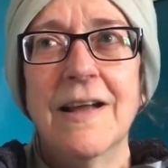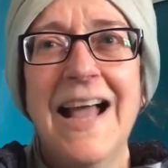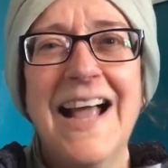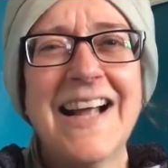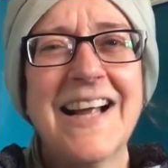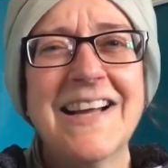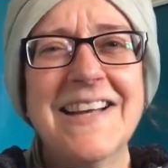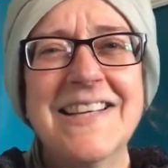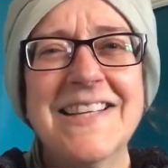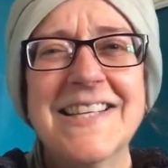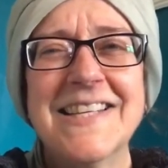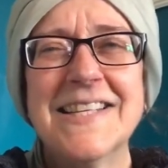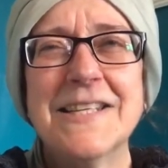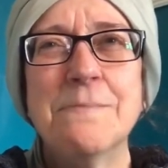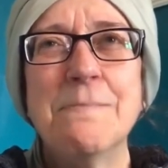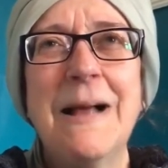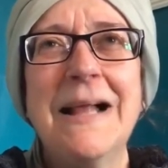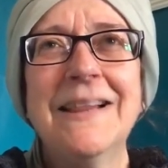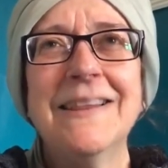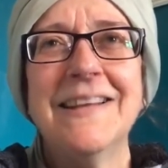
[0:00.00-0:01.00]
I can
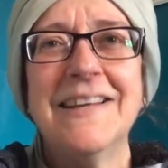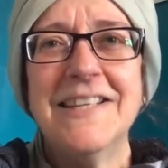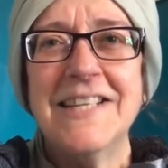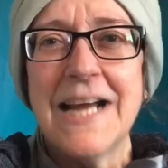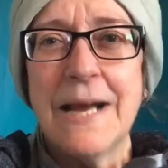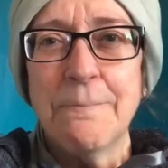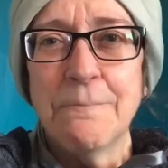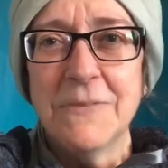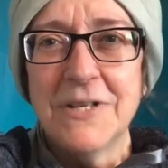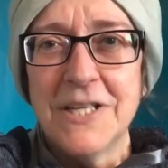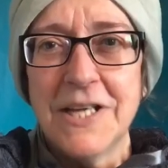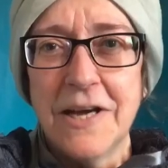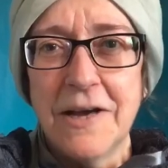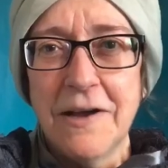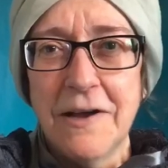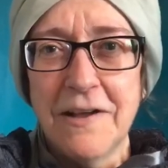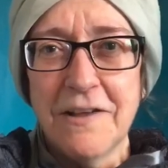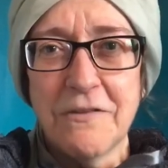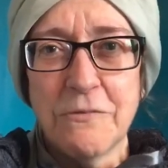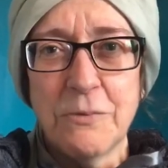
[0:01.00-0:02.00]
smell the jam
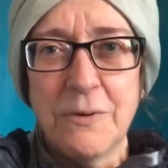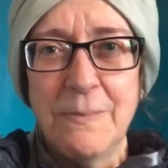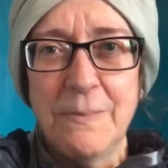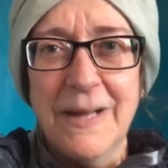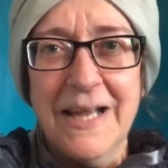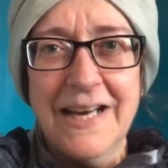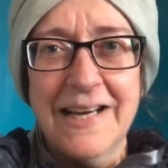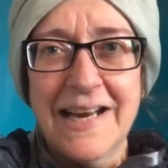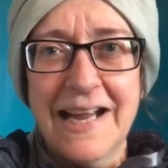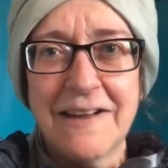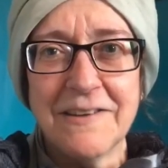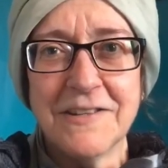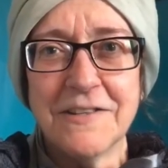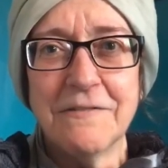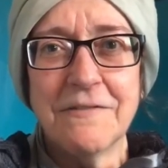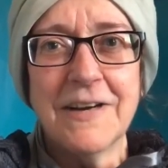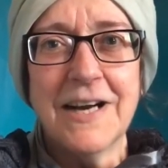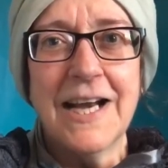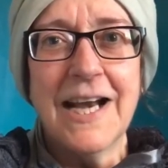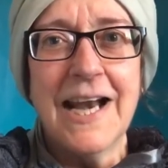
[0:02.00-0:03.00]
tarts we made out
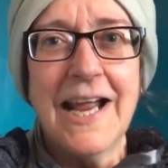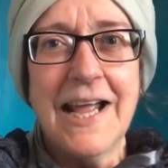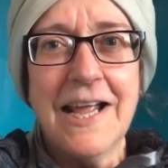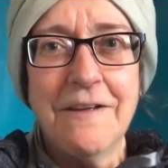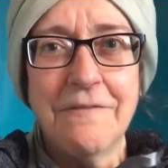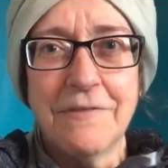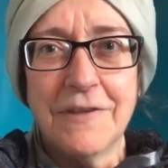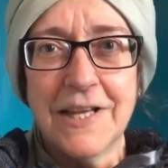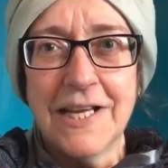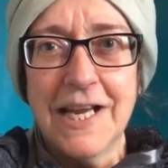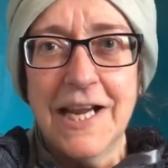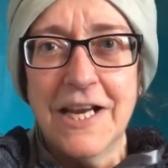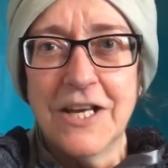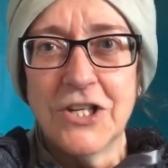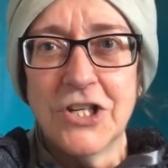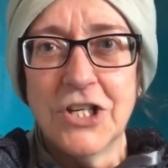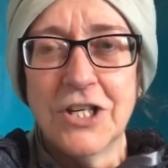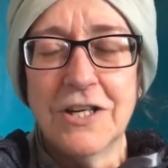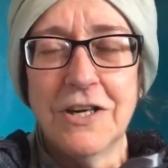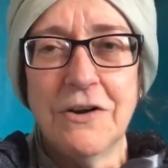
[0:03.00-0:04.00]
of clay for the
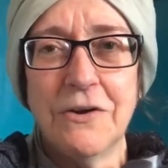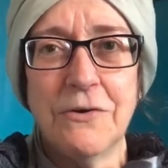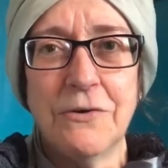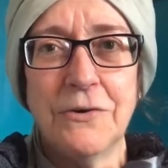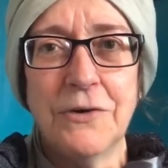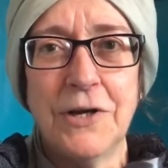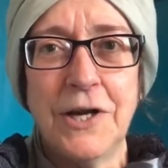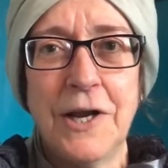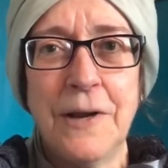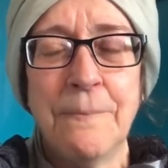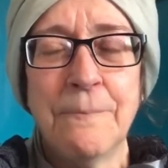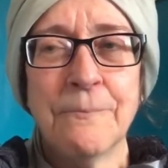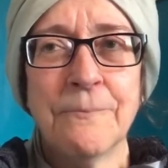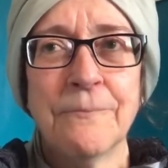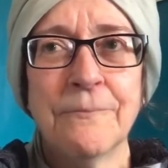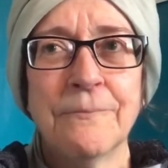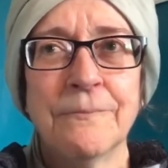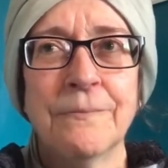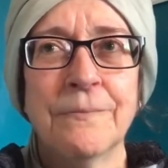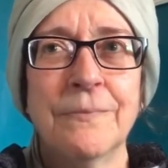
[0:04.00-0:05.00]
kitchen corner,
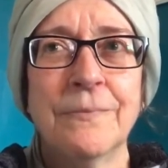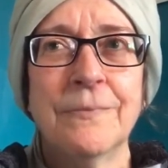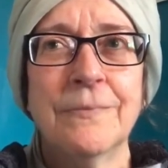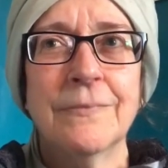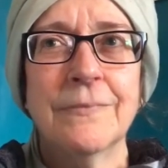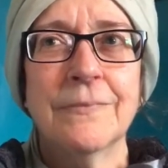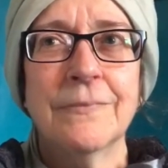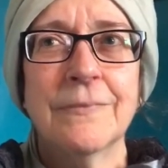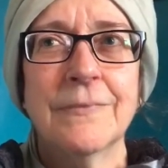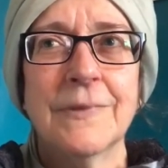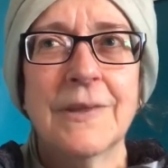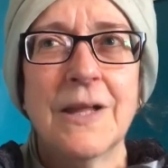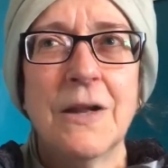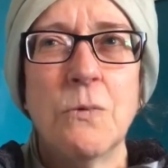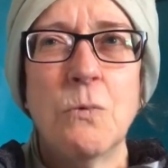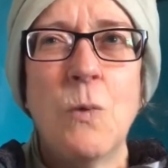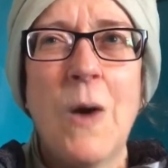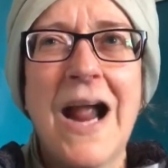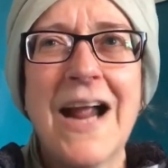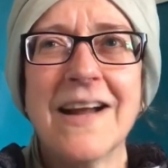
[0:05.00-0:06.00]

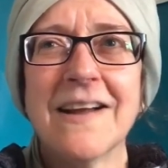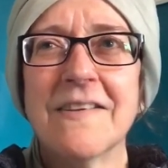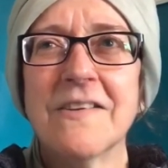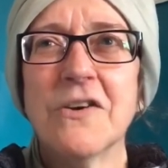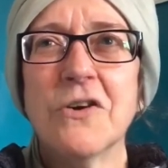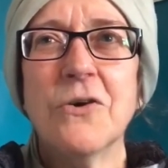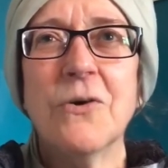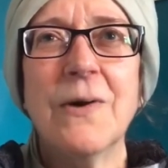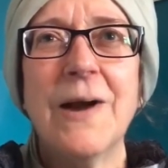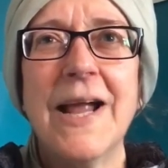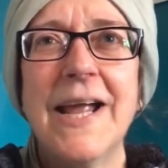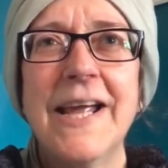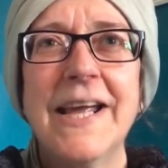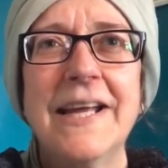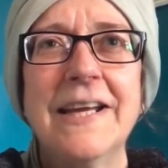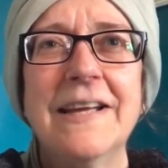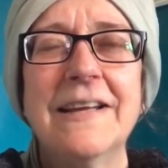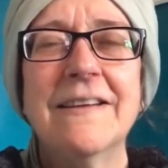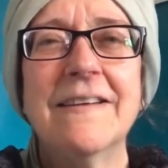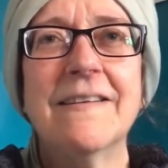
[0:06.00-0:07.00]
wax
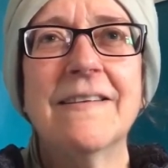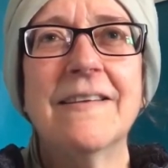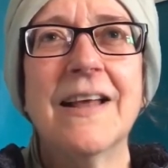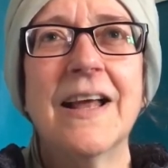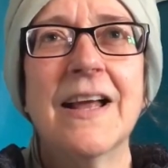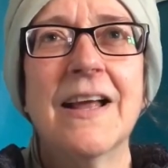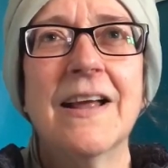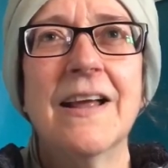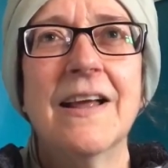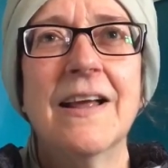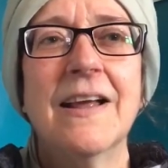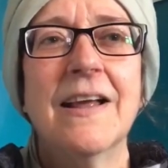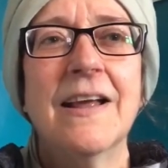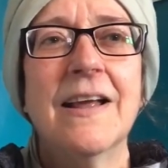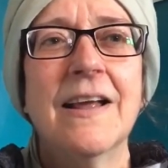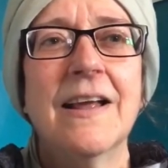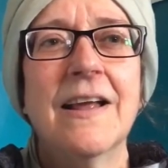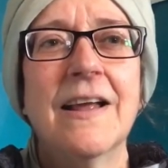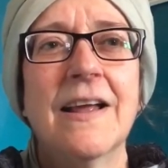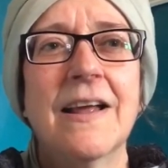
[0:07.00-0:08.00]
crayons,
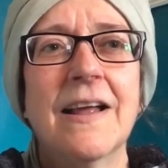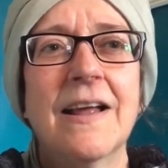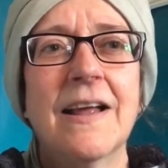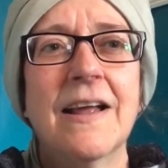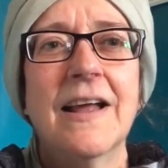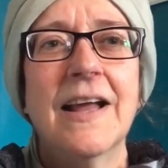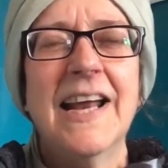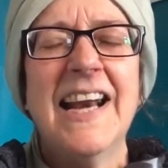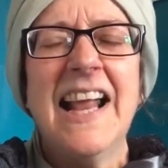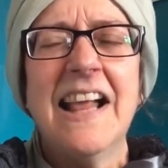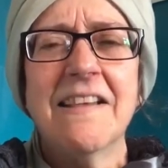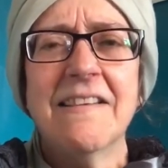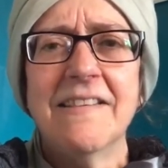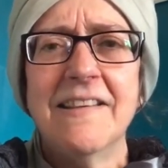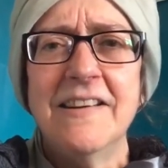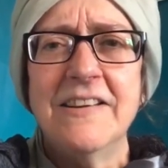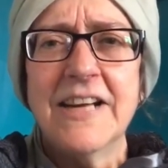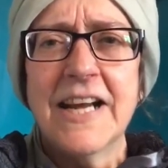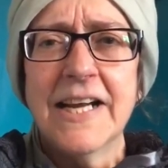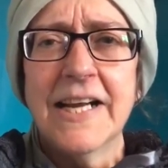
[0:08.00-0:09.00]
and
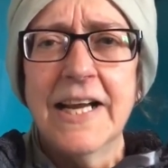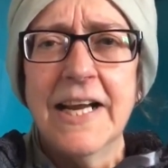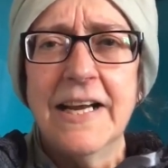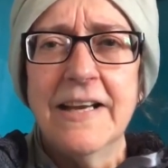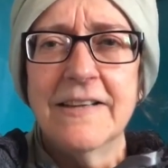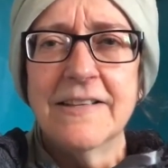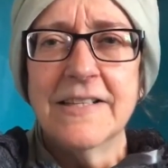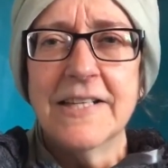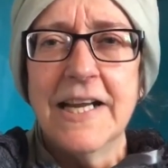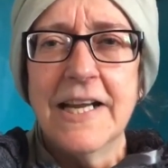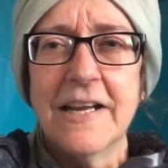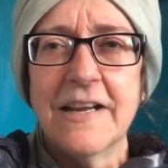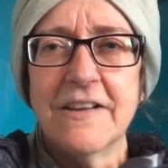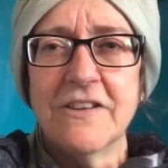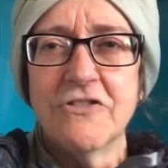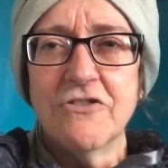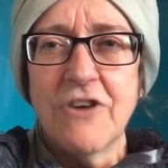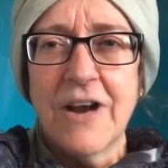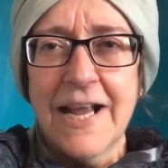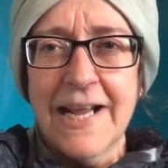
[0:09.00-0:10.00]
Elsie Jenkins' knickers
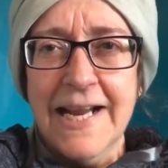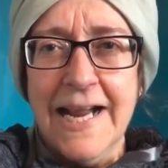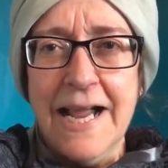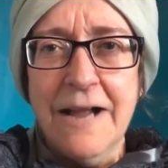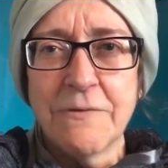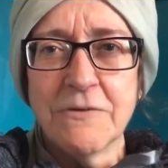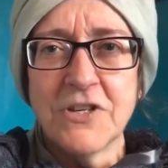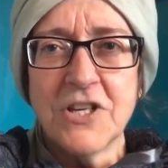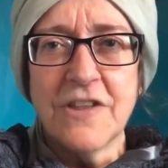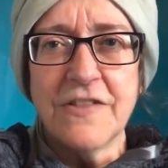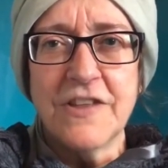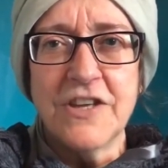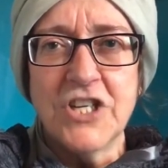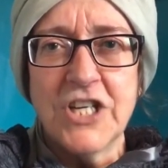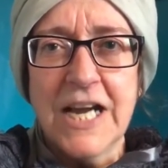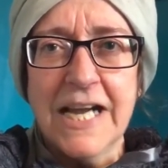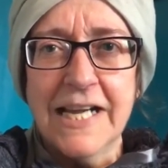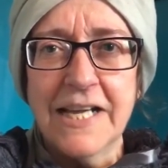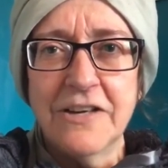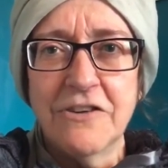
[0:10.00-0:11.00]
drying out on the
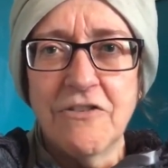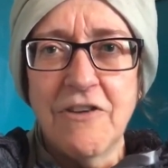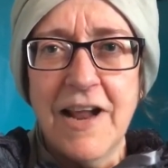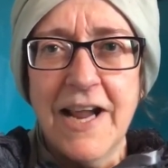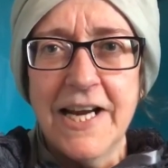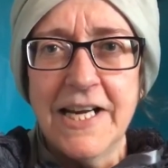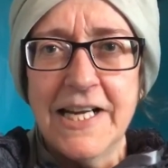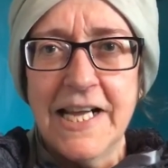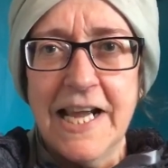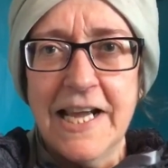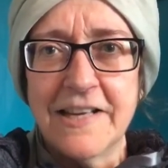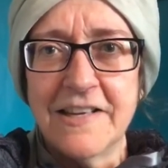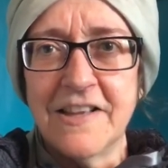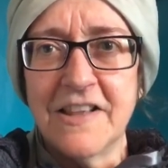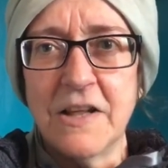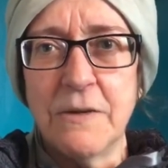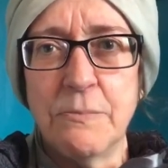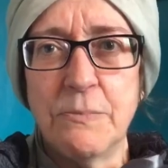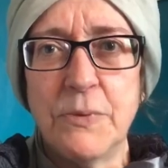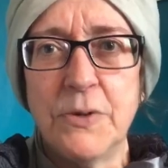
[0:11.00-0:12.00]
giant radiator
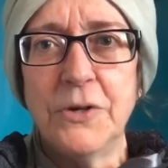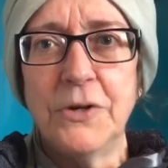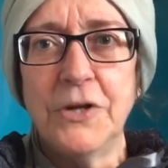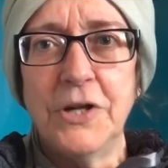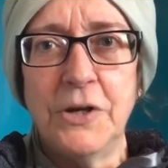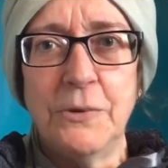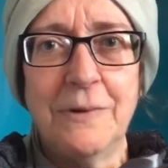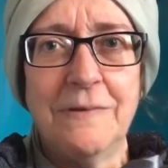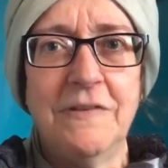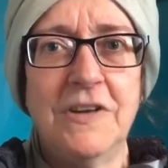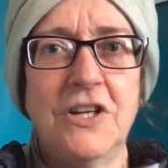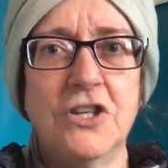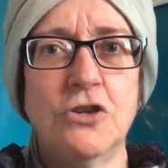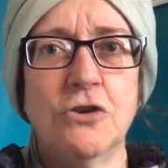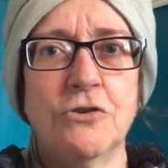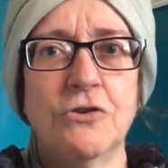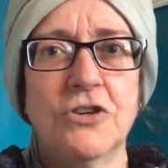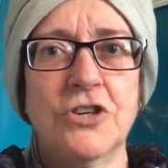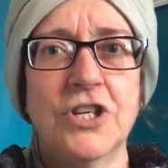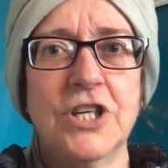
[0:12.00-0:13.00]
that burnt you if you
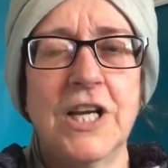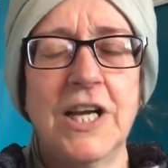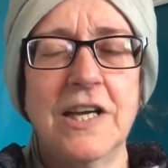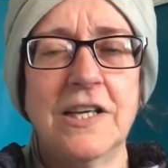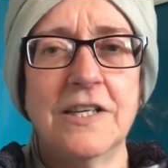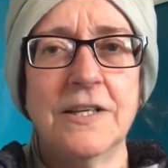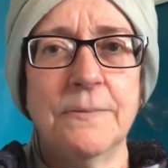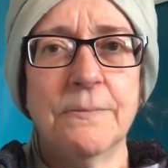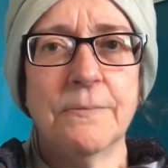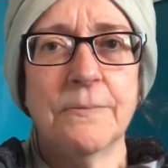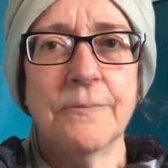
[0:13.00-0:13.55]
touched it.